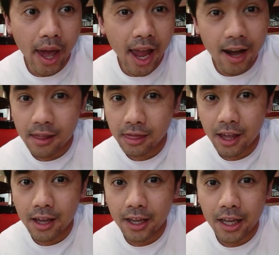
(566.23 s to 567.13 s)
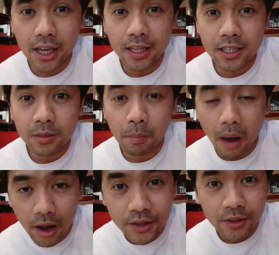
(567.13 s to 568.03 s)
anything is
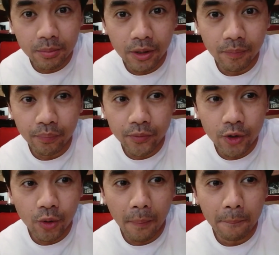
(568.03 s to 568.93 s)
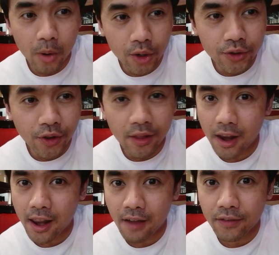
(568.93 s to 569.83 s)
possible to a person
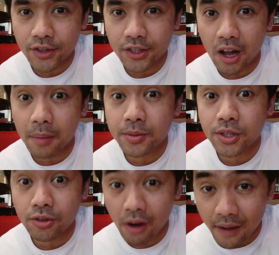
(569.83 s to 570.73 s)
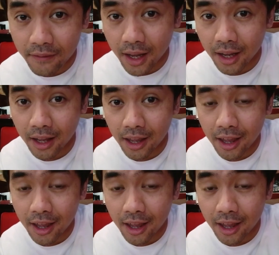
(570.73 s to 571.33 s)
that never stops striving,